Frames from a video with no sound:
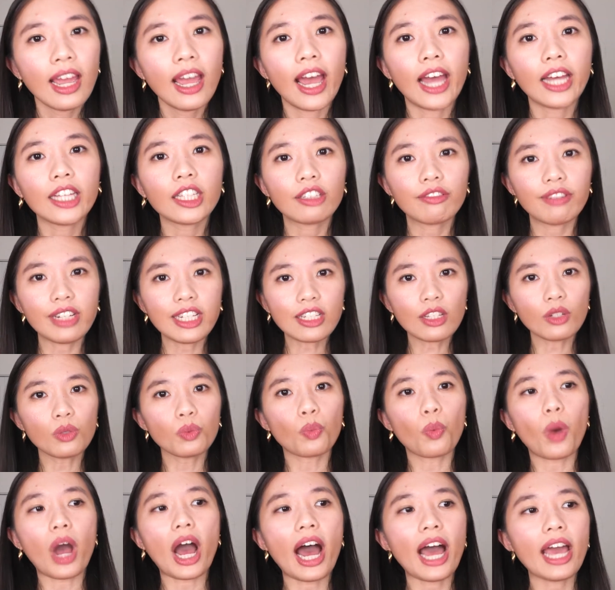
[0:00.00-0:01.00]
And the
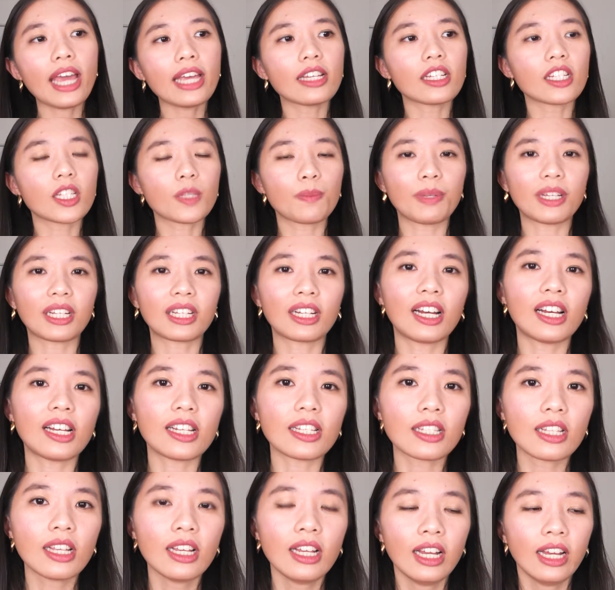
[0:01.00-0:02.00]
reason why is
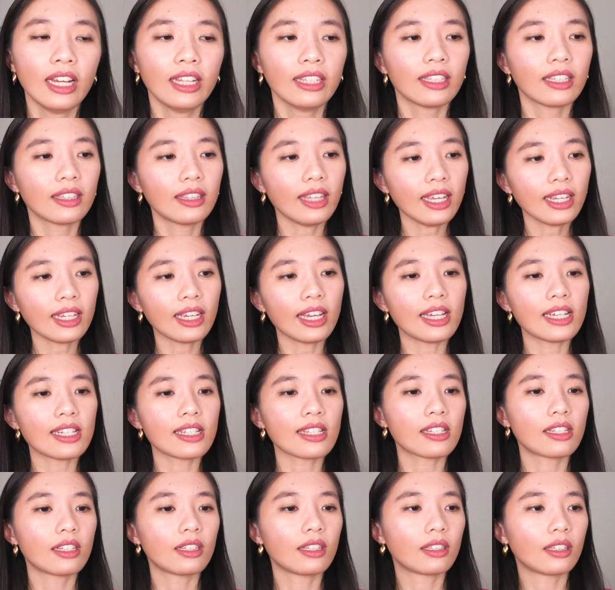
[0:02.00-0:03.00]
because the thing
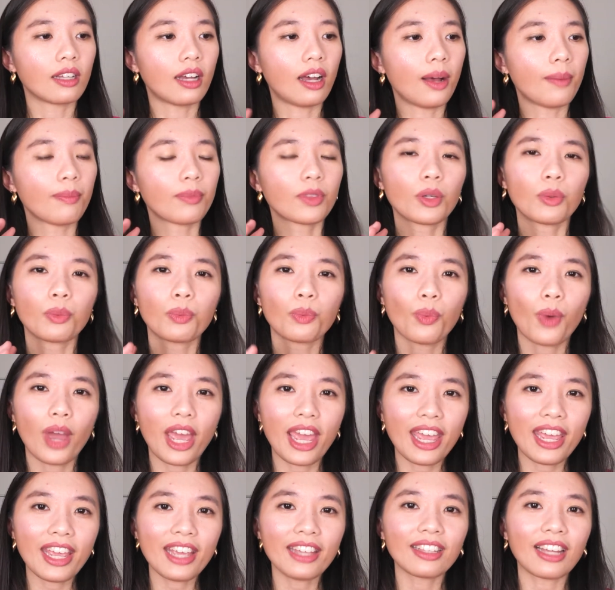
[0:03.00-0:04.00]
is, um, the
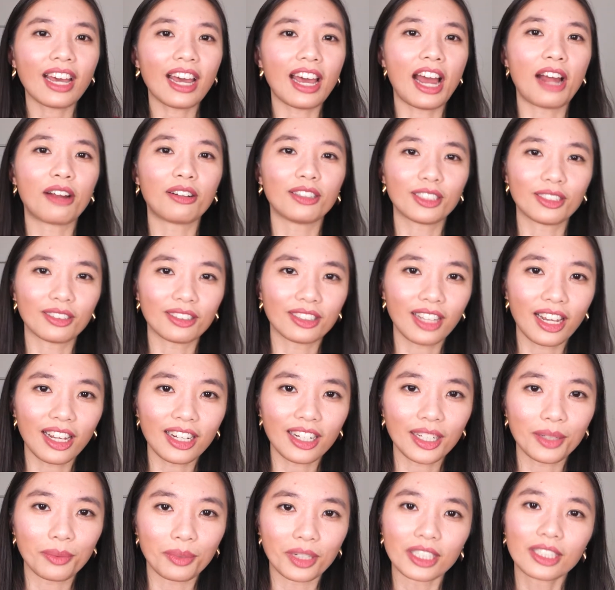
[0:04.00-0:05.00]
way that our
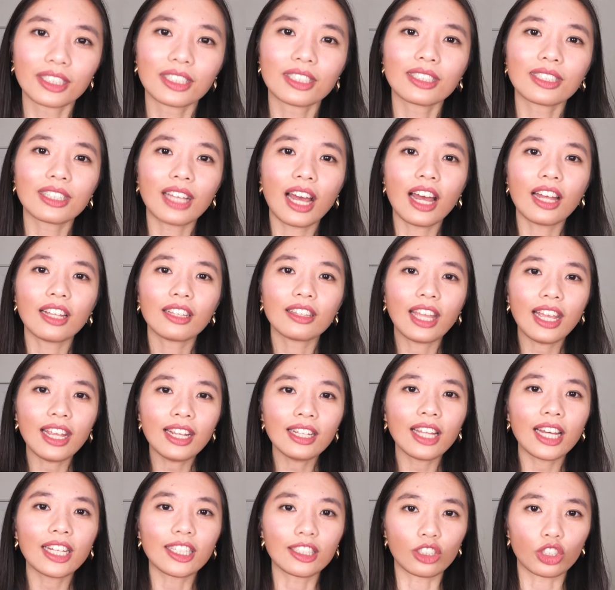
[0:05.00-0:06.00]
society works is that they
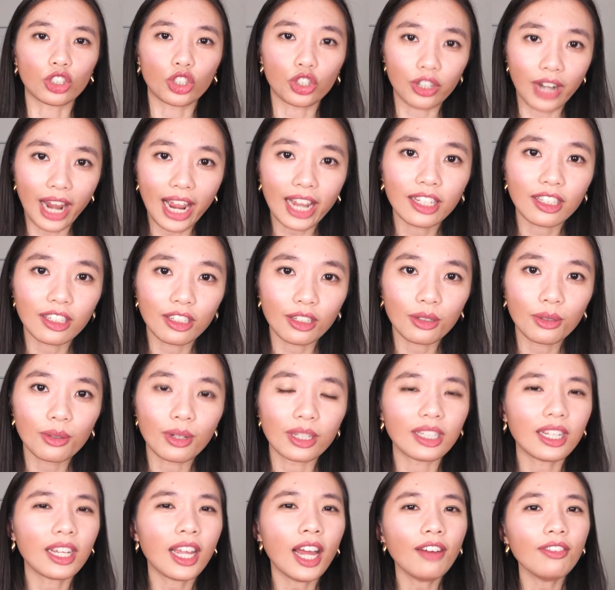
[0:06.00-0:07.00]
like to track you,
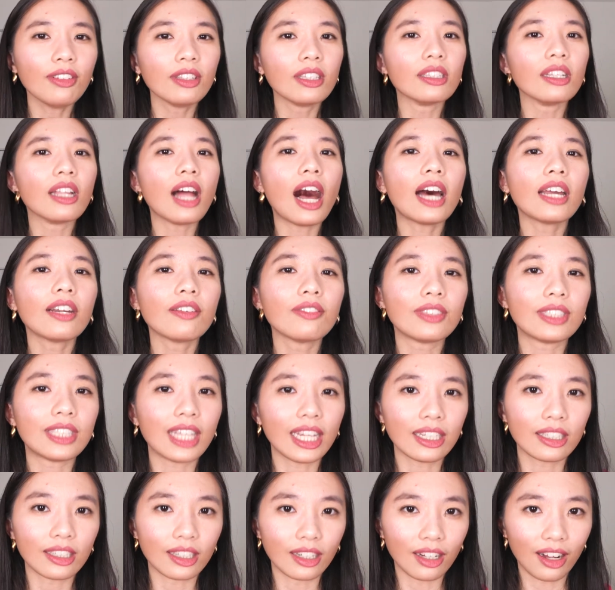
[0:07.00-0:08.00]
and they have a lot of
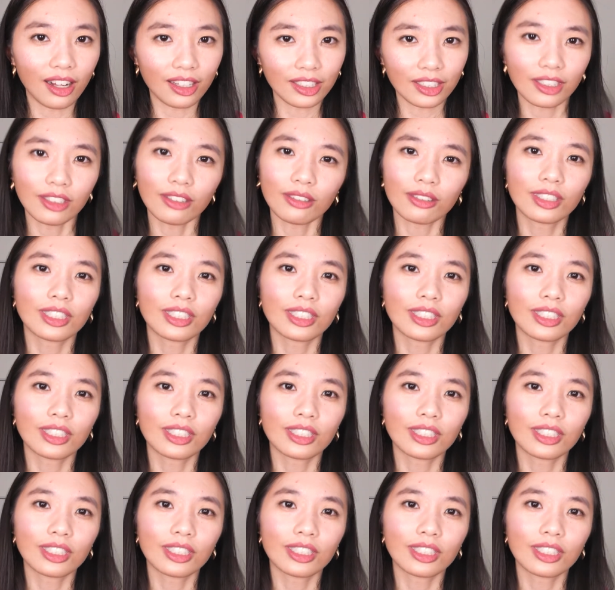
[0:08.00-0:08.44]
data on you.